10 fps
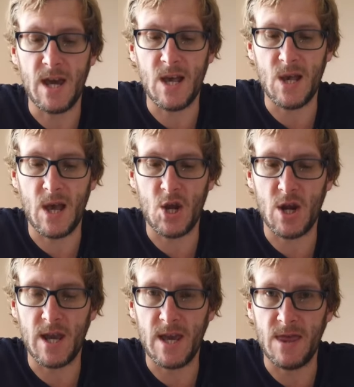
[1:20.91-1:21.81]
is
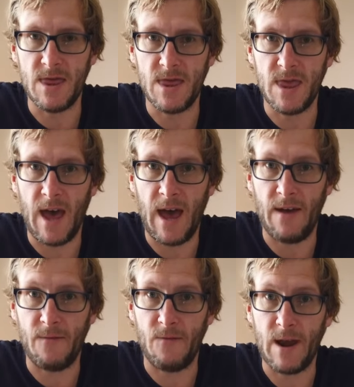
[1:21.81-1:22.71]
actually the
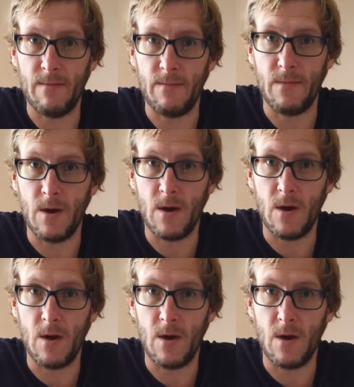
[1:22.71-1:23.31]
half frame